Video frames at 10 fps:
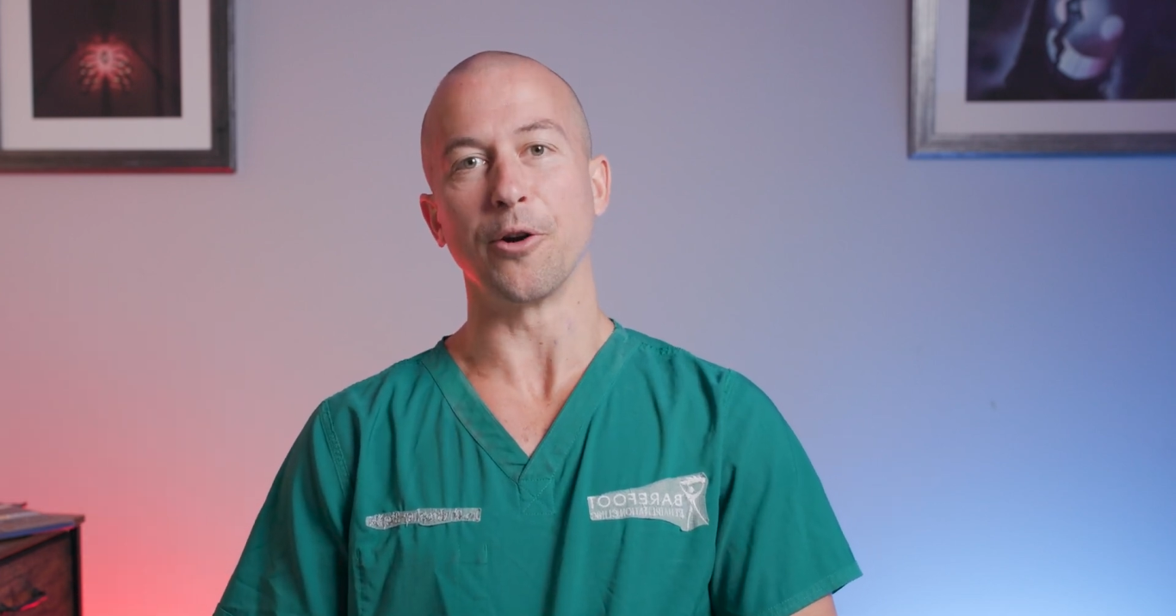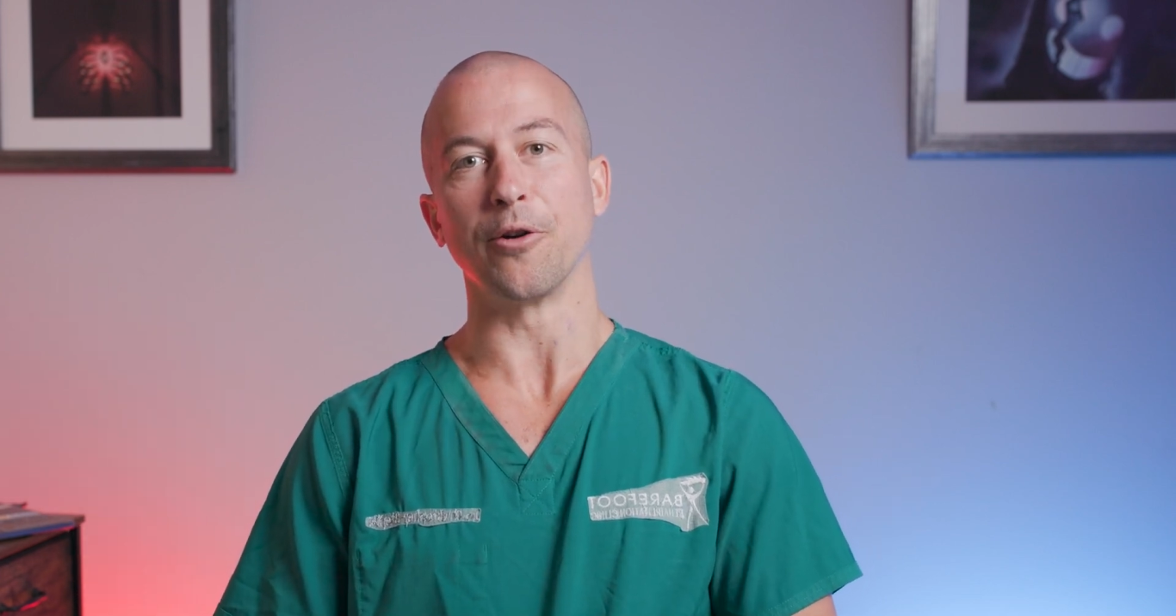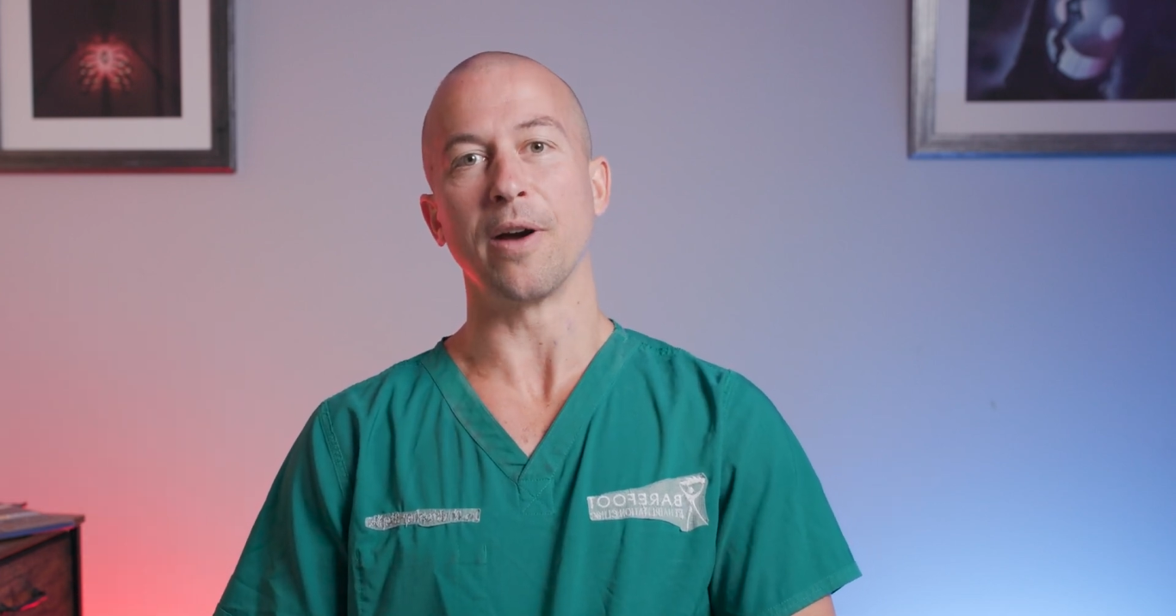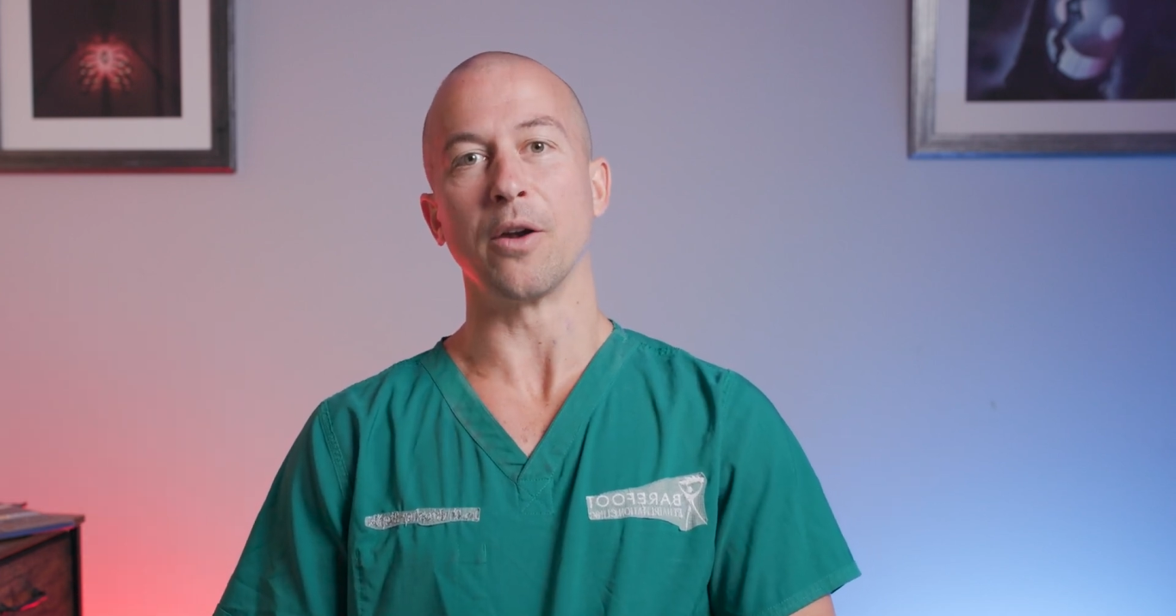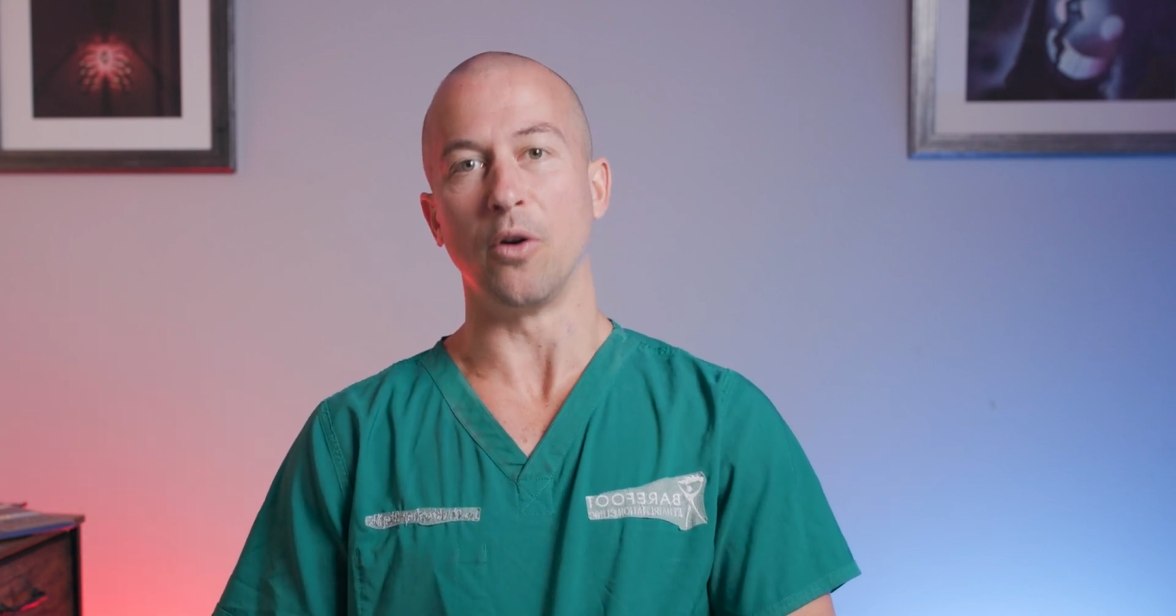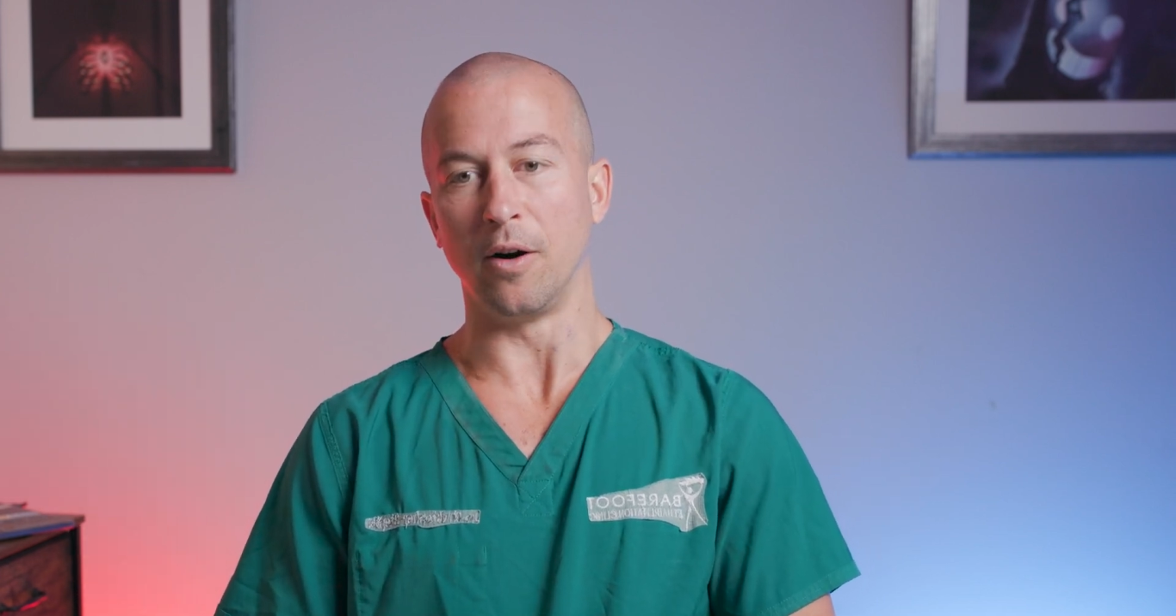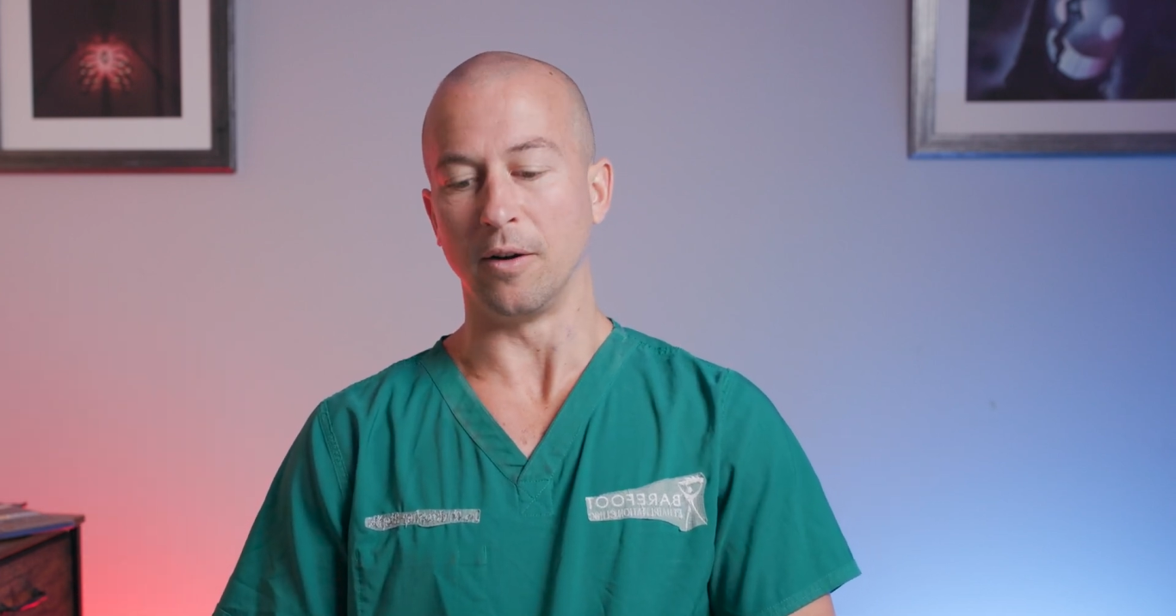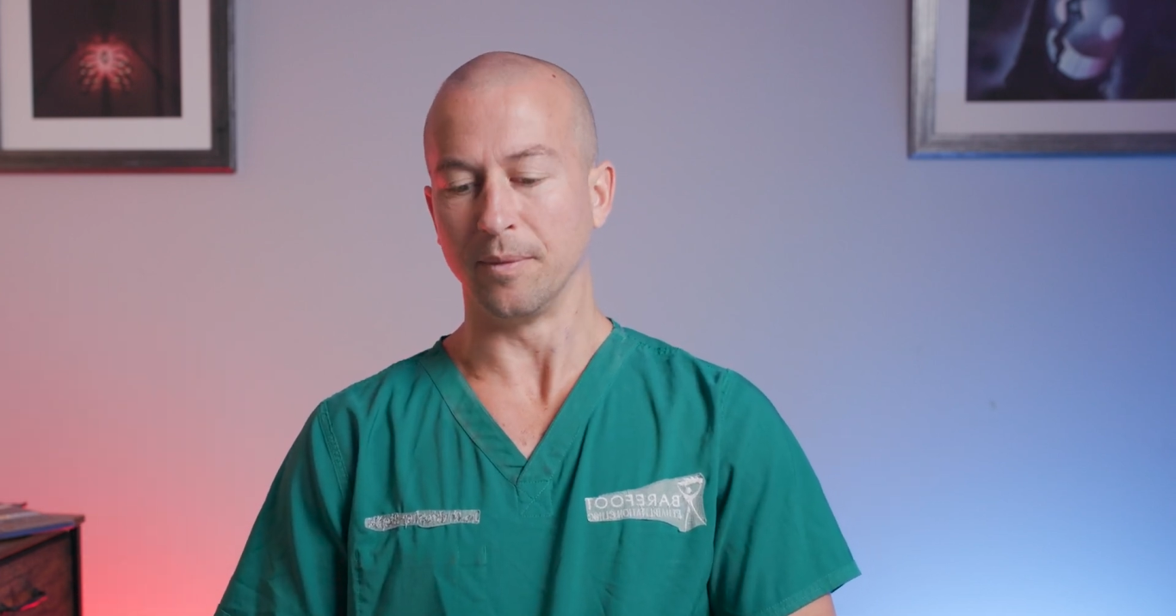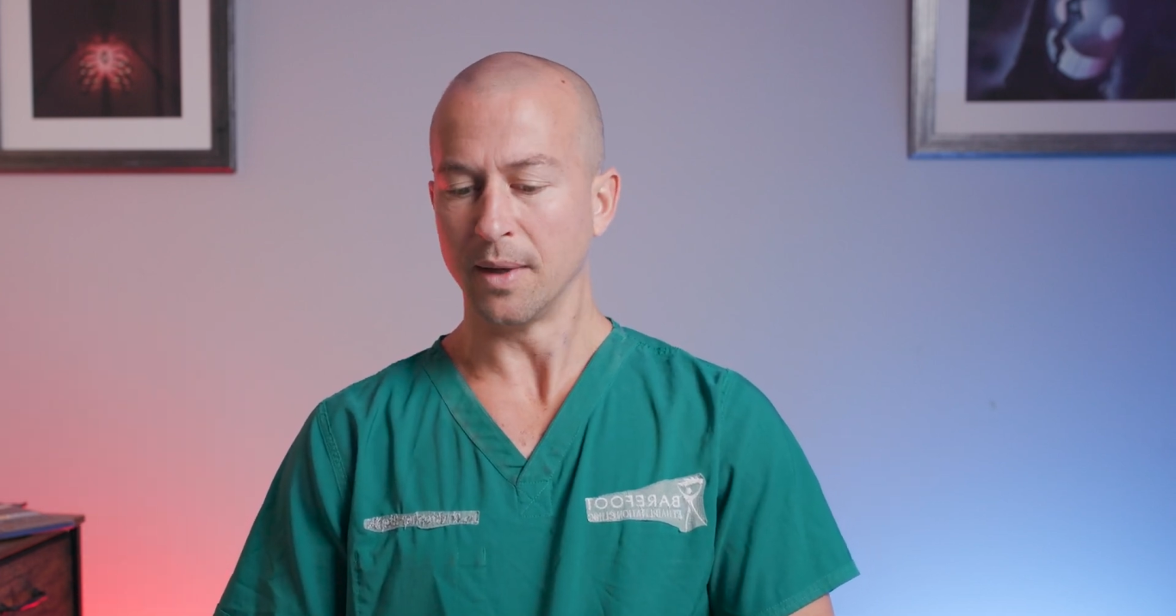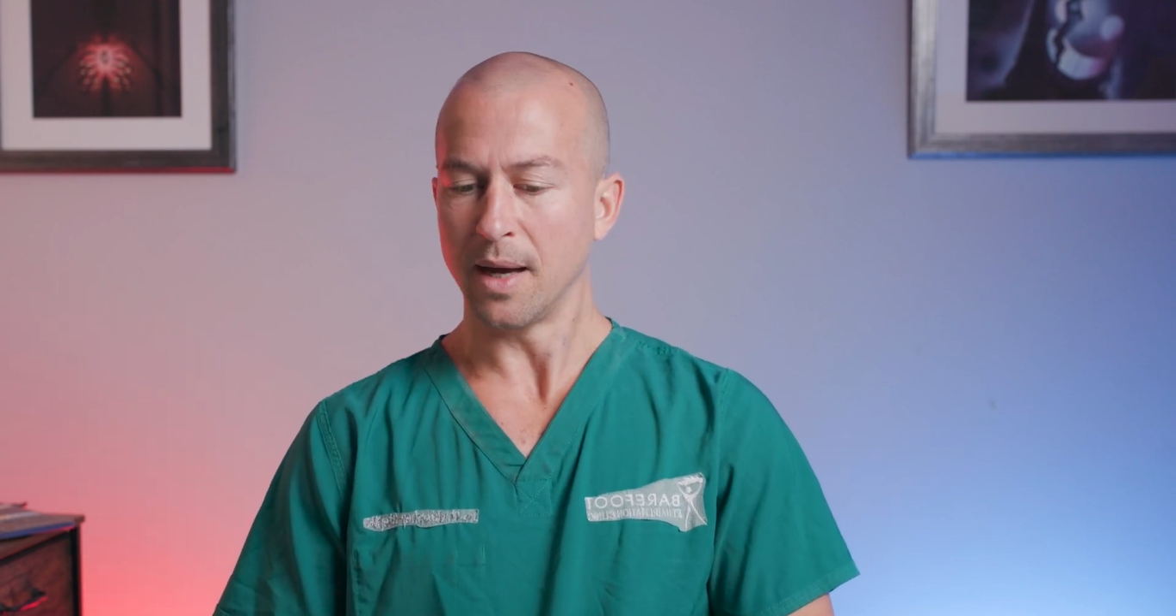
her at all.